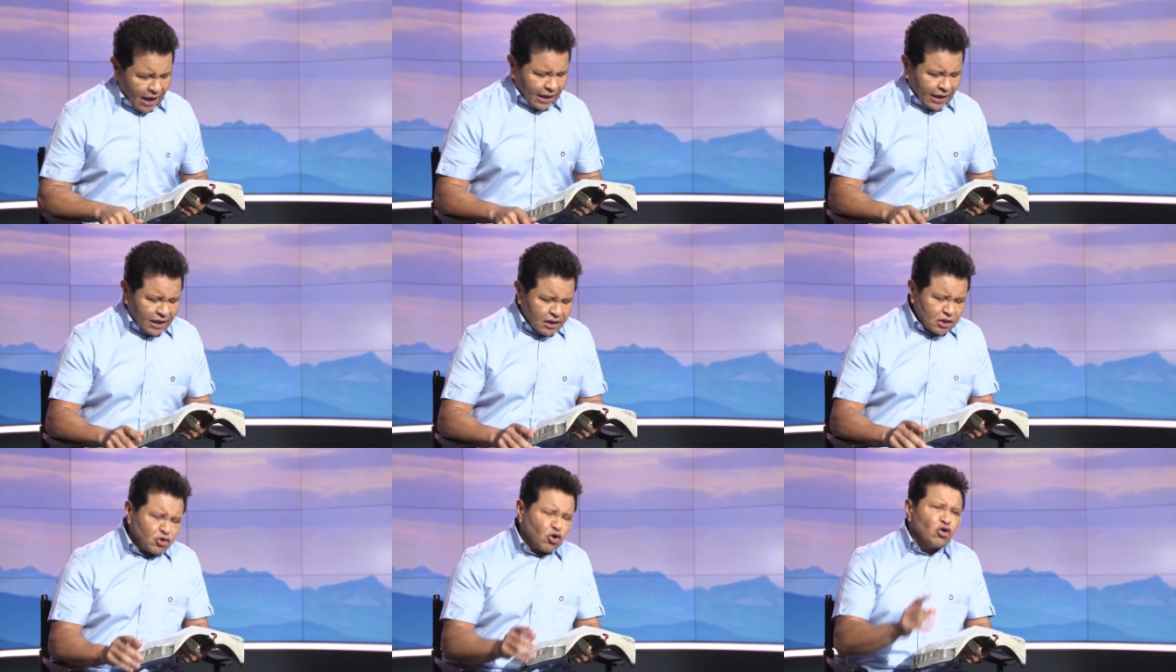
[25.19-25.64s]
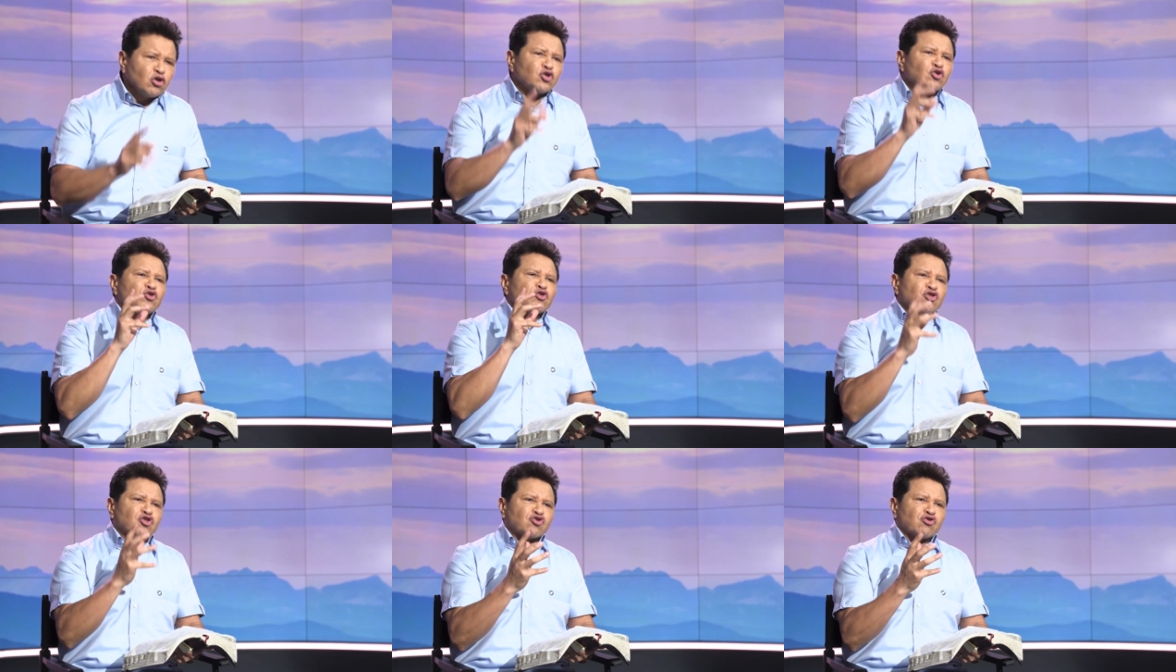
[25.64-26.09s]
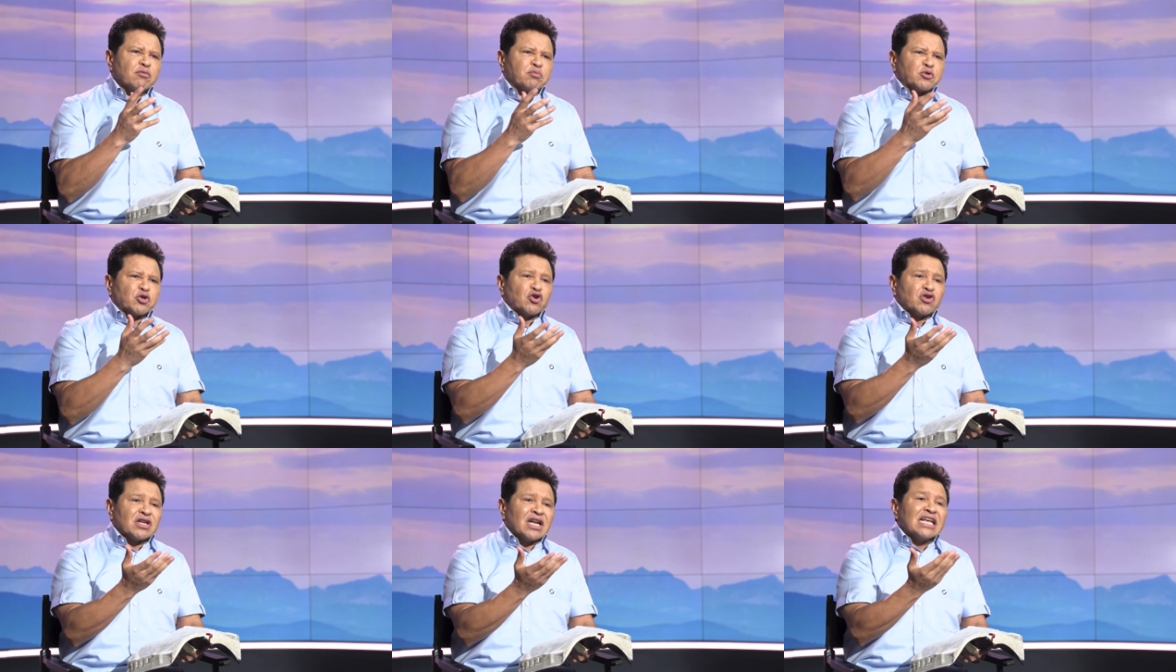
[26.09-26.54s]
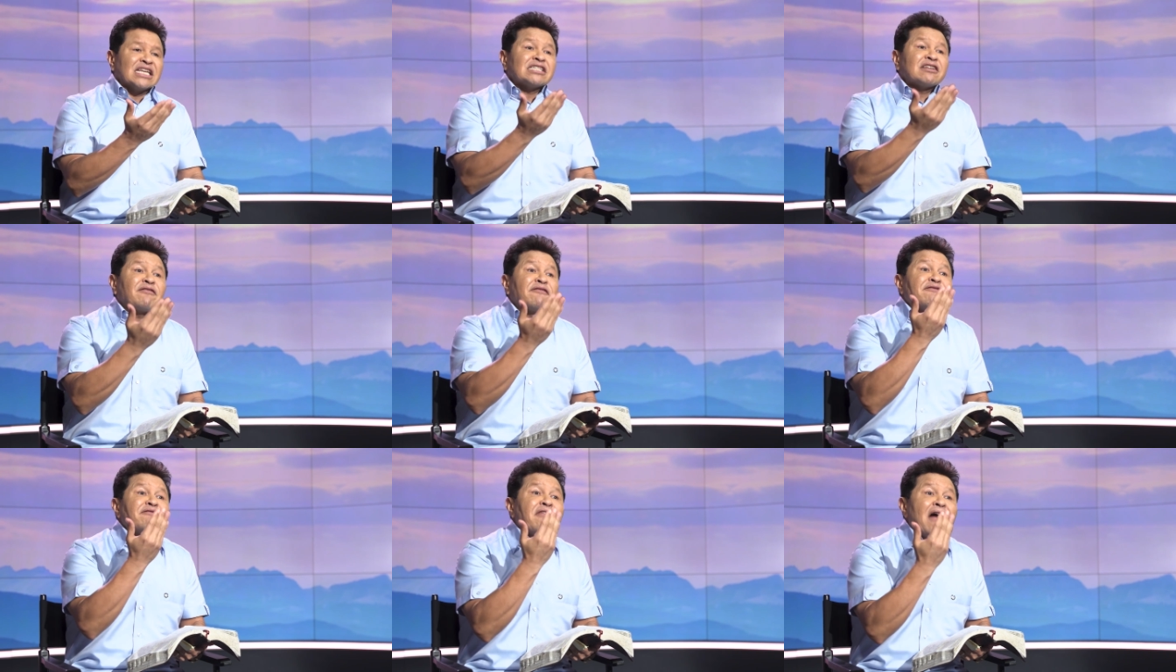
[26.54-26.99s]
uh, let's go to the scriptures.
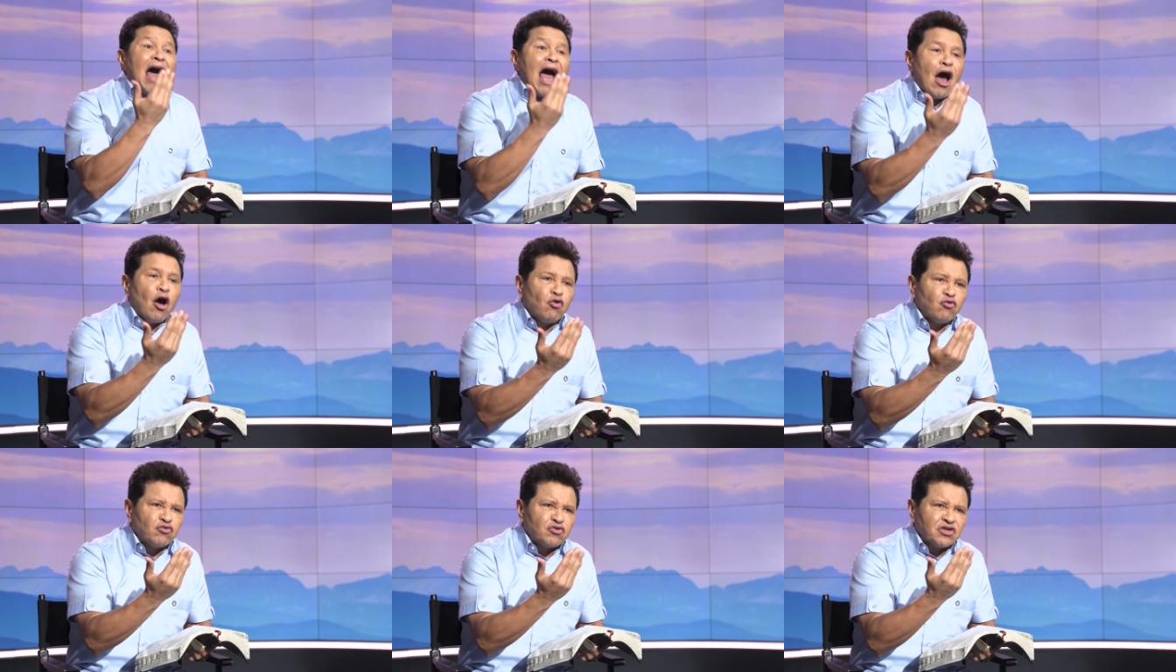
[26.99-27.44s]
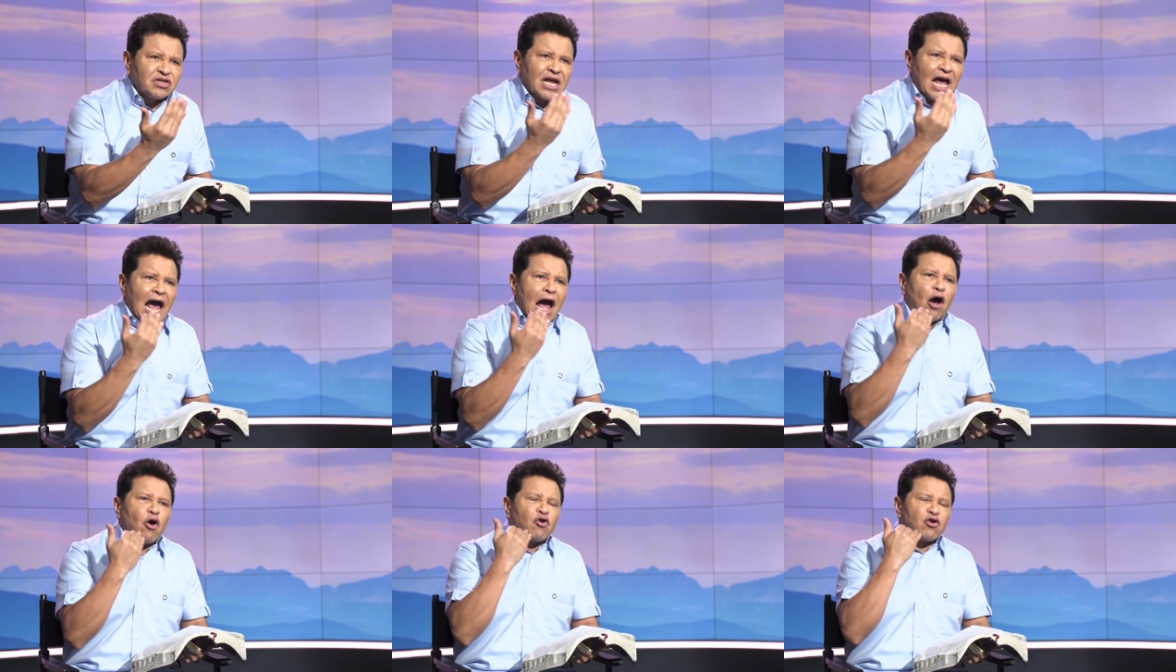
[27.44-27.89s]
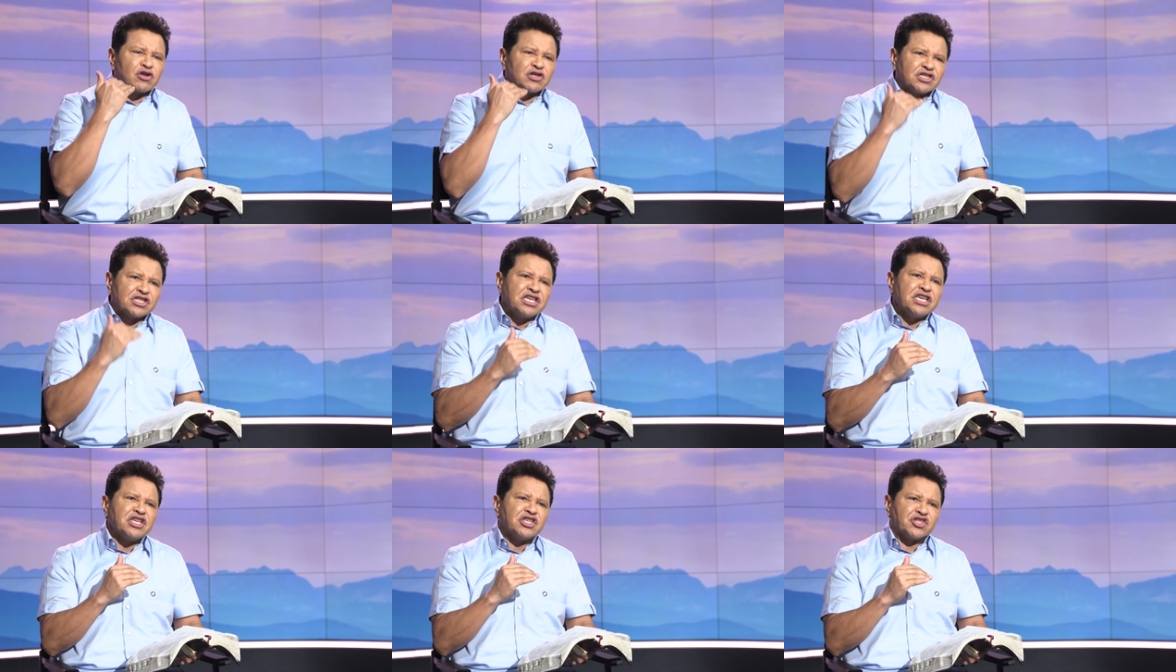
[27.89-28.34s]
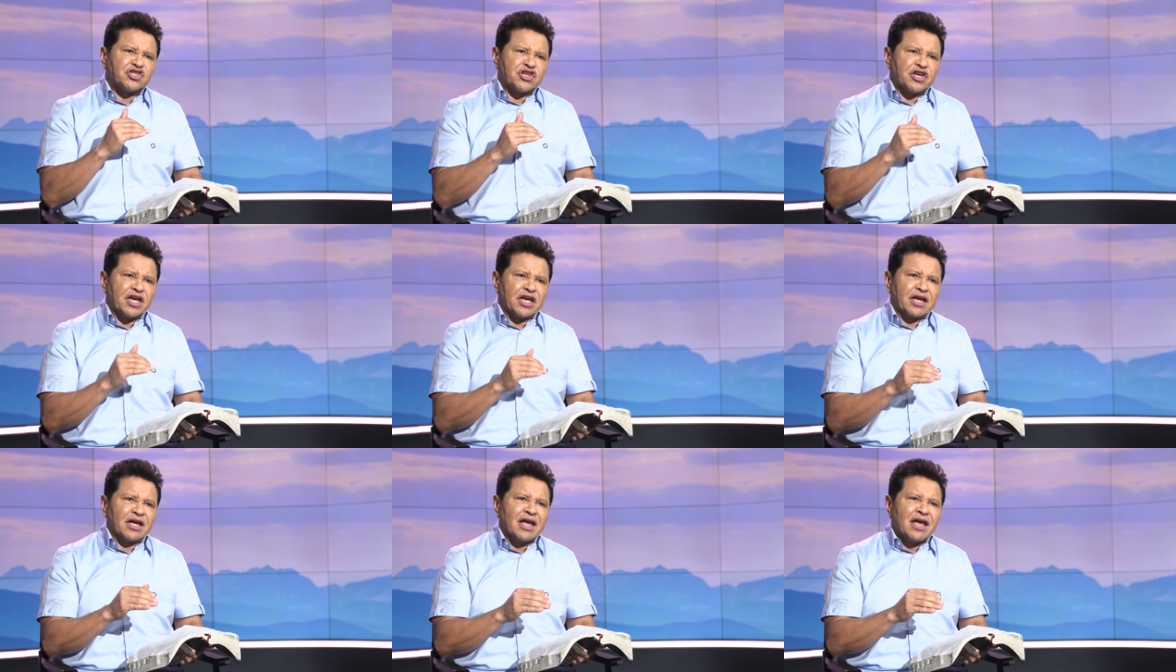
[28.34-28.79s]
Let's found our
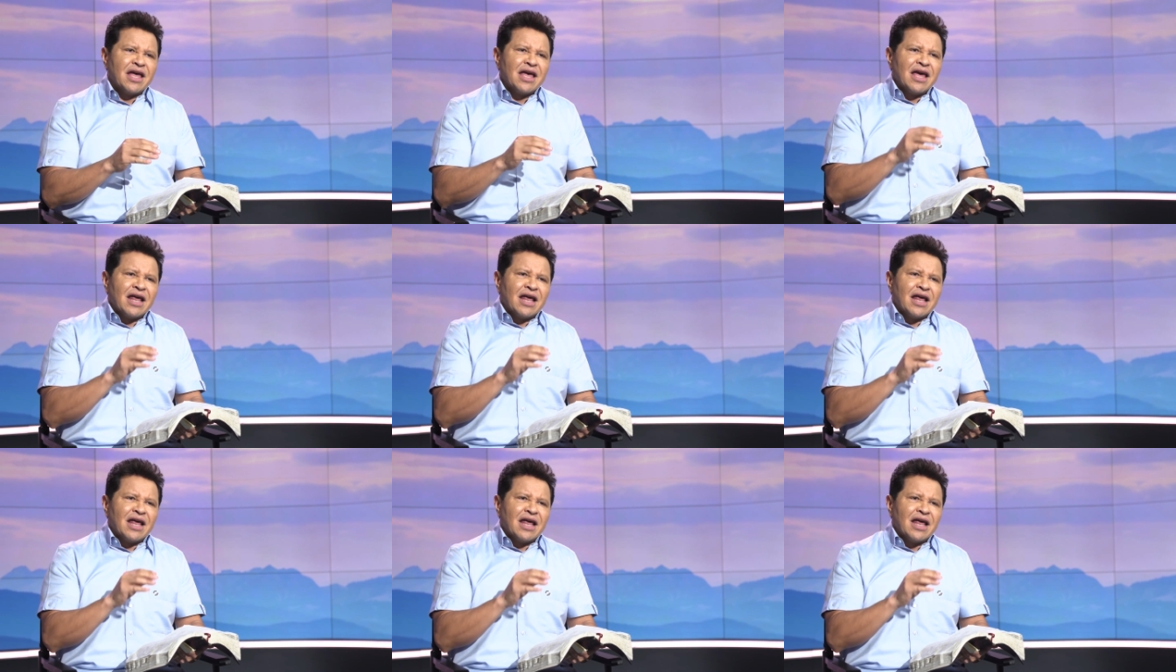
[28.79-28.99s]
teaching.